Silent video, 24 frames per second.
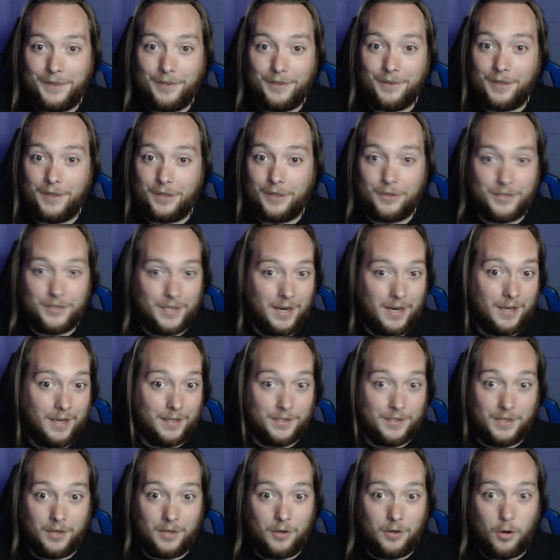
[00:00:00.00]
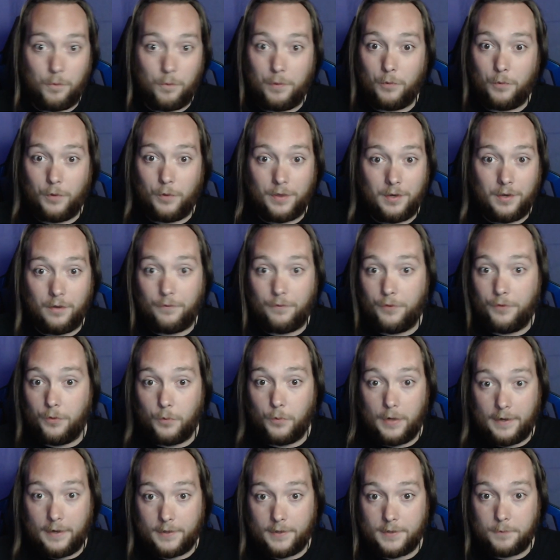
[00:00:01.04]
there that are saying it's going to open within a few
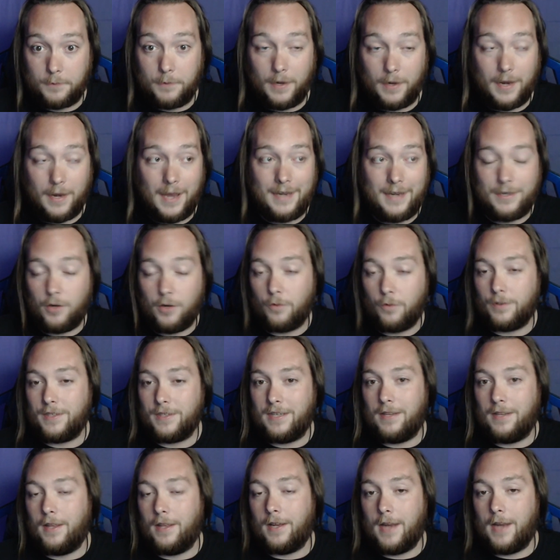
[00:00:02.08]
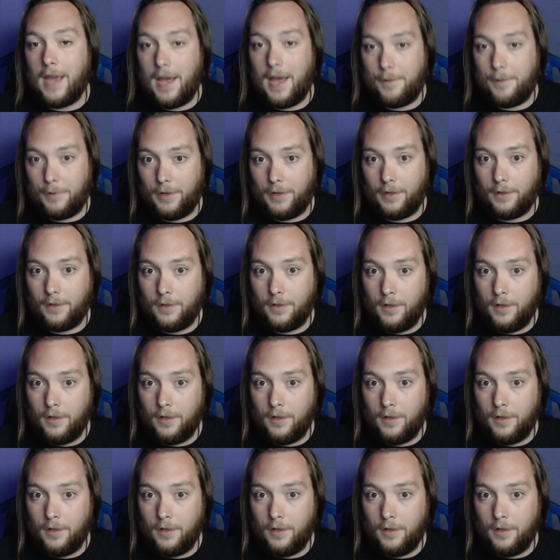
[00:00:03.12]
weeks, but I don't see that happening.